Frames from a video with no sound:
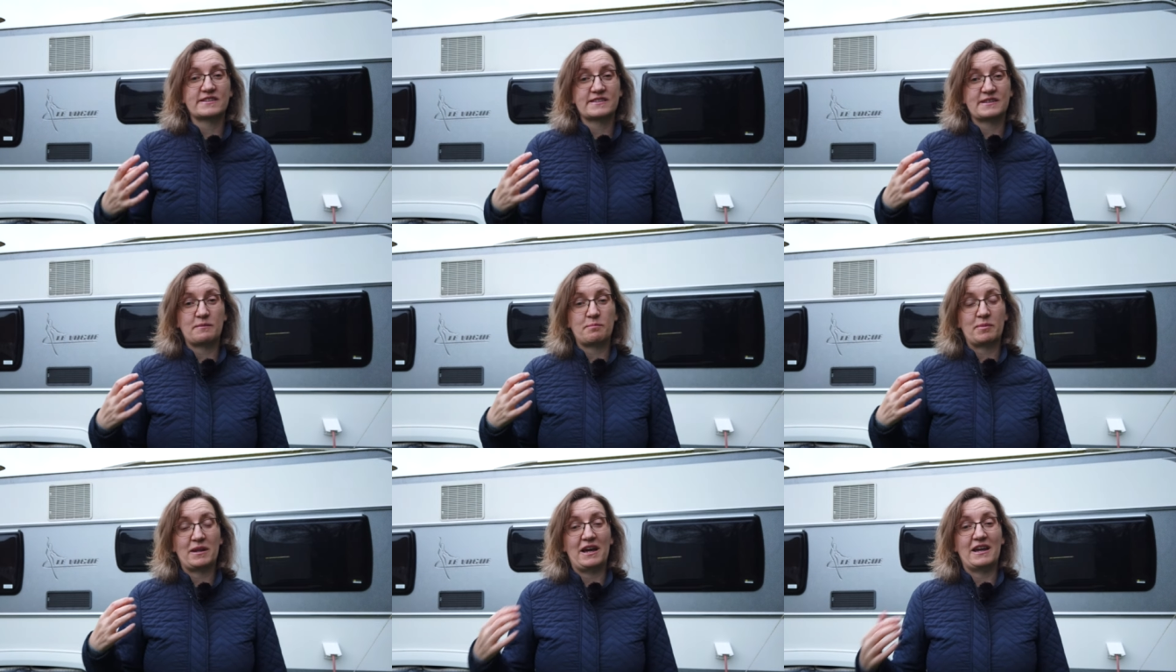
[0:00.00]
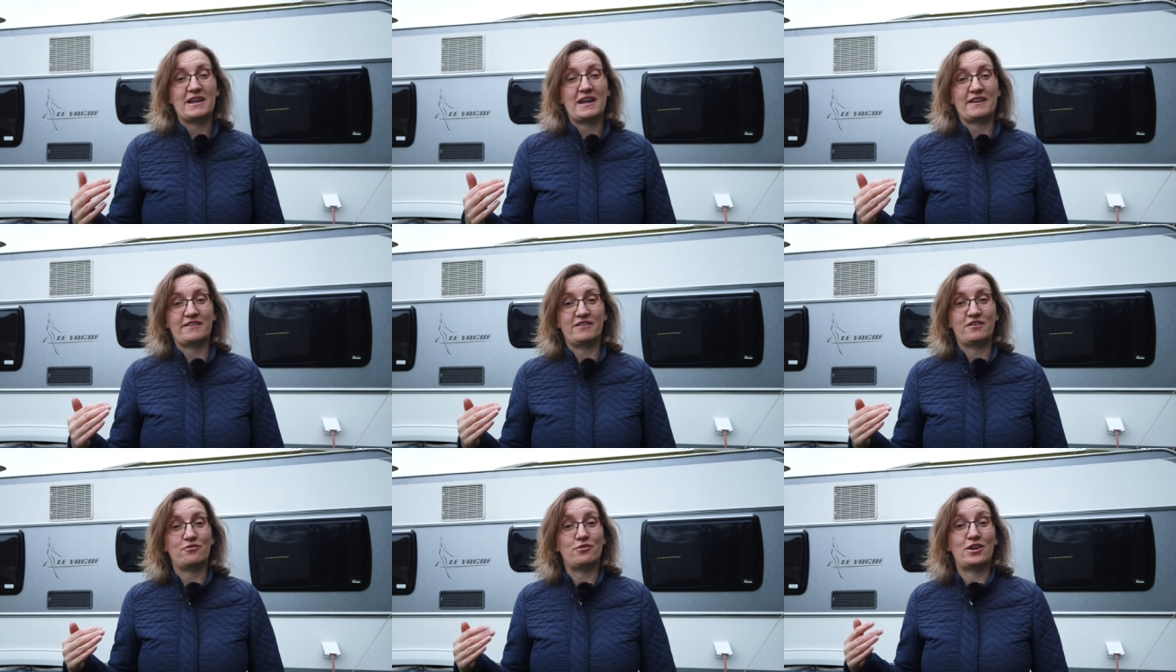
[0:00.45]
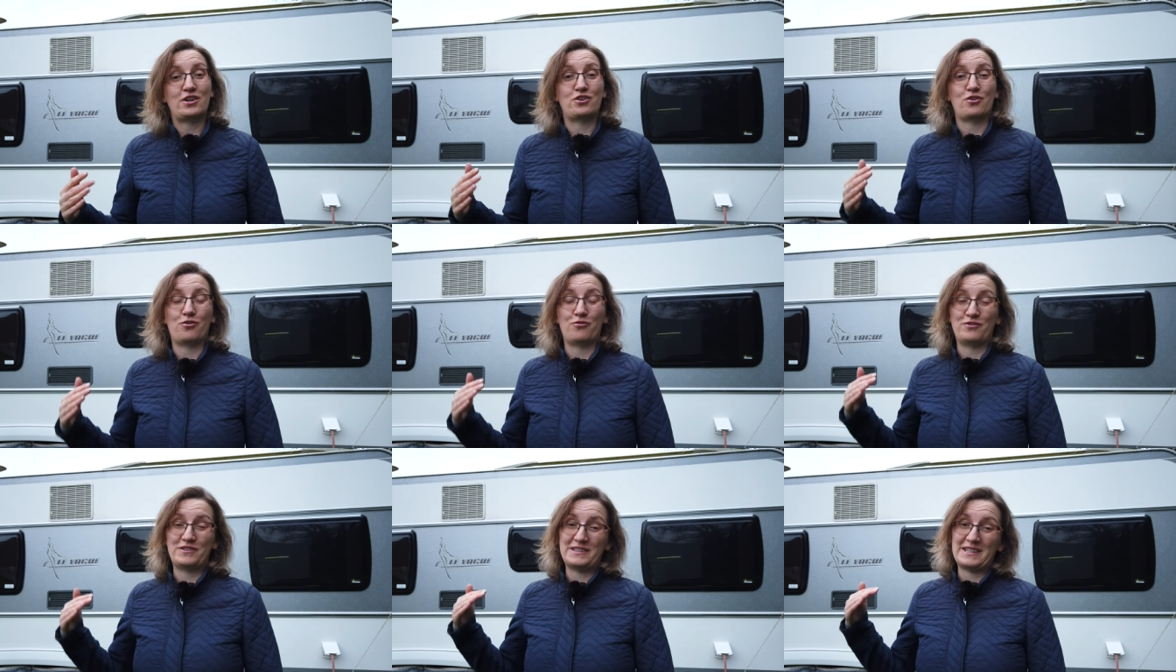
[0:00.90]
a supply at the rate
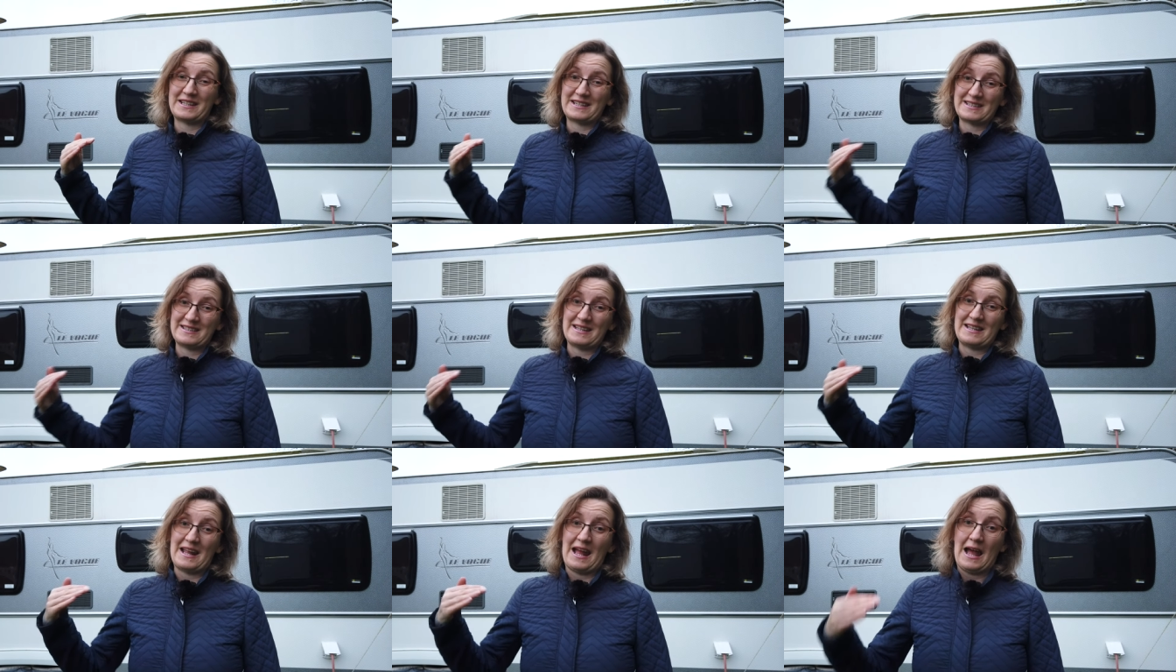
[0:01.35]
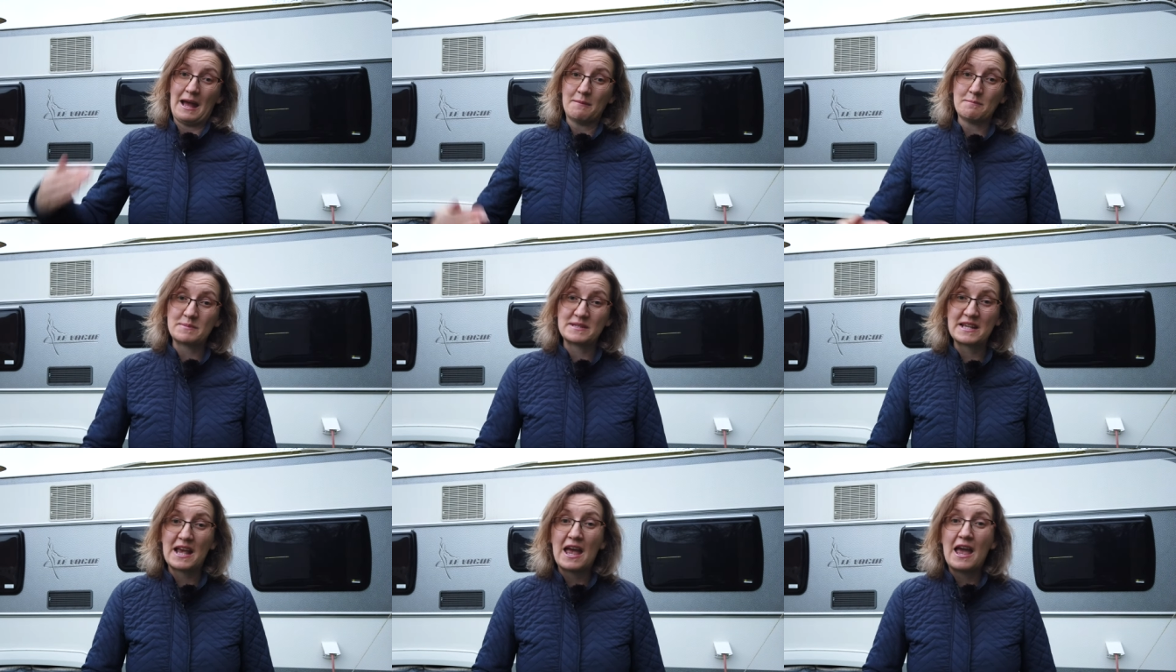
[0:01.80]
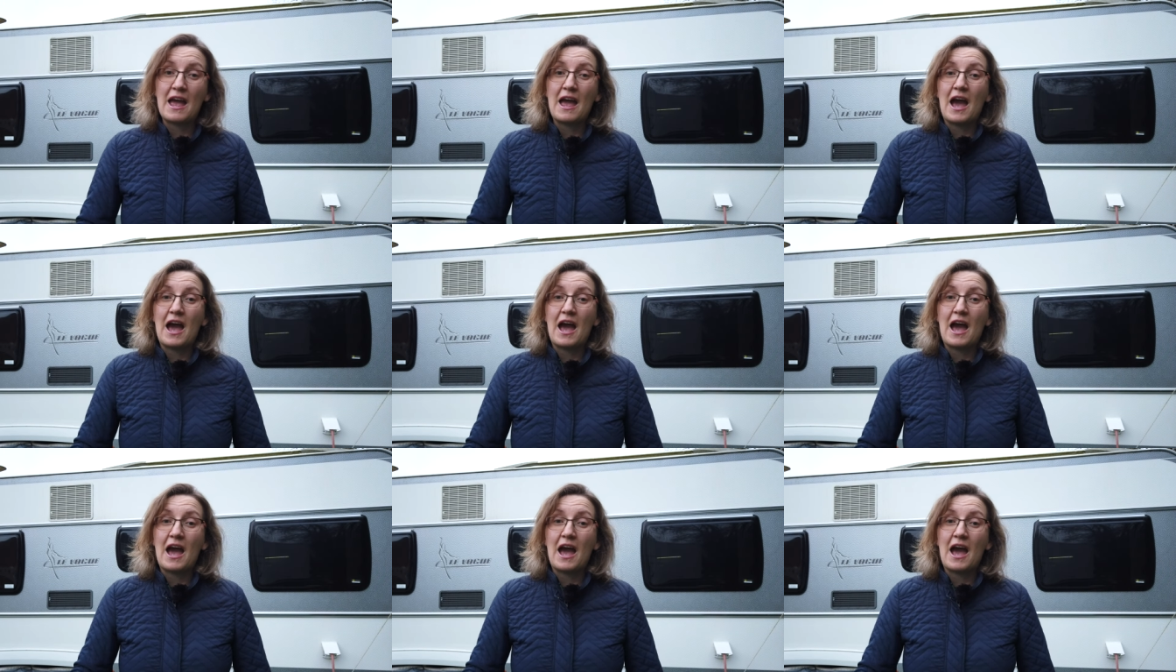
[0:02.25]
of sixteen amps.